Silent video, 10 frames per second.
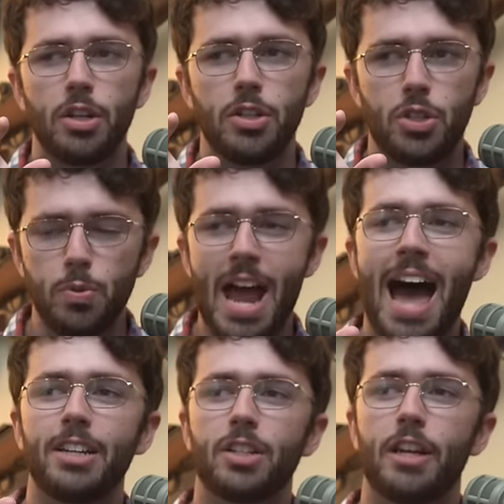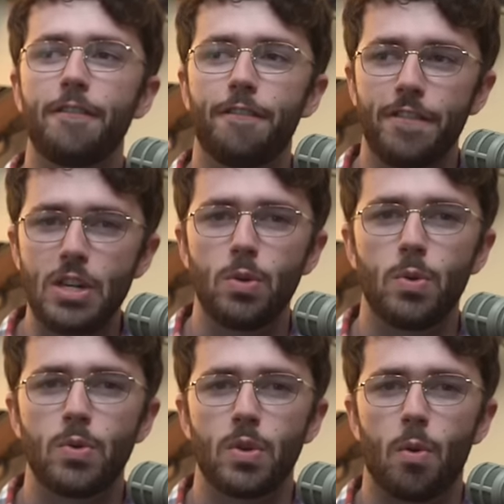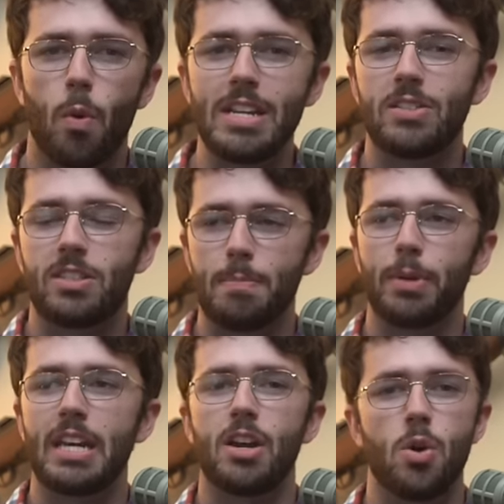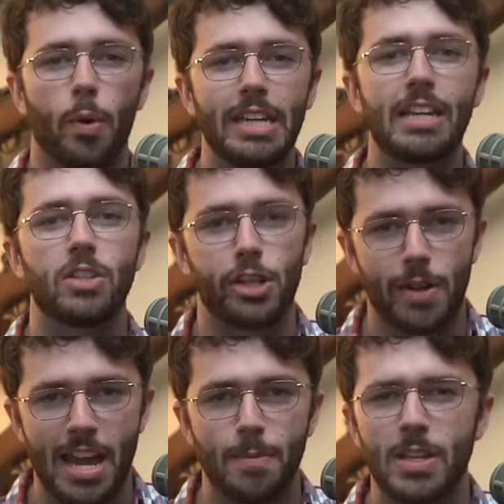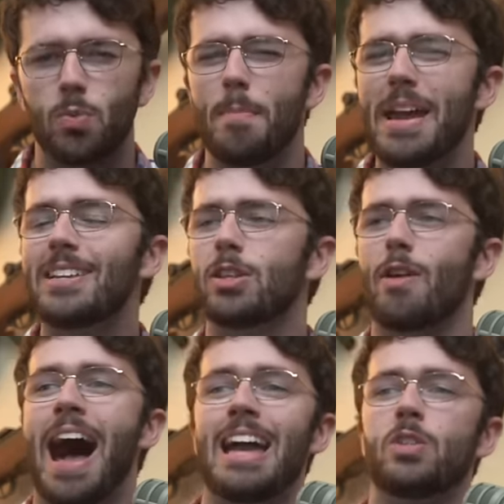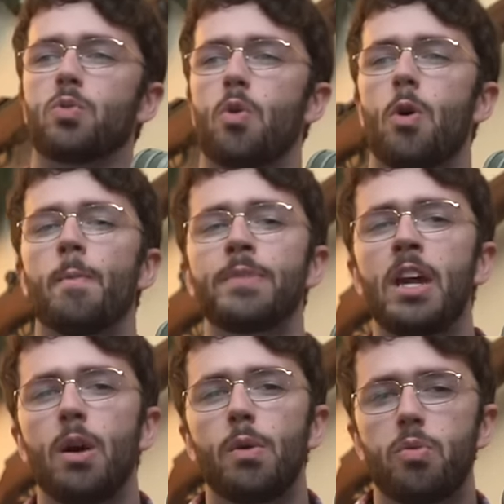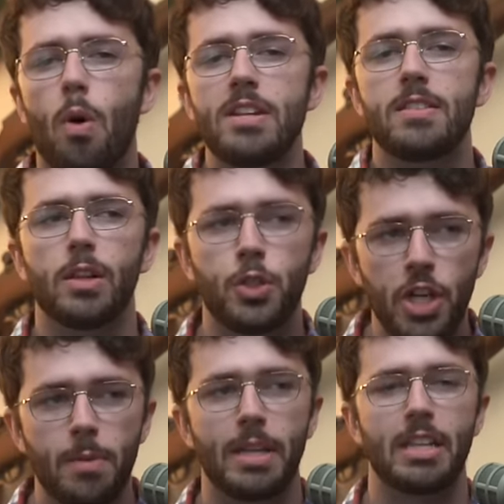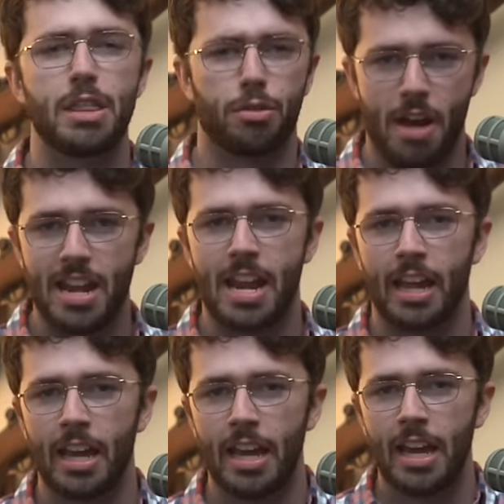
Do not confuse what is simply annoying to your enemies, what makes their eyes roll, with what is legitimately threatening.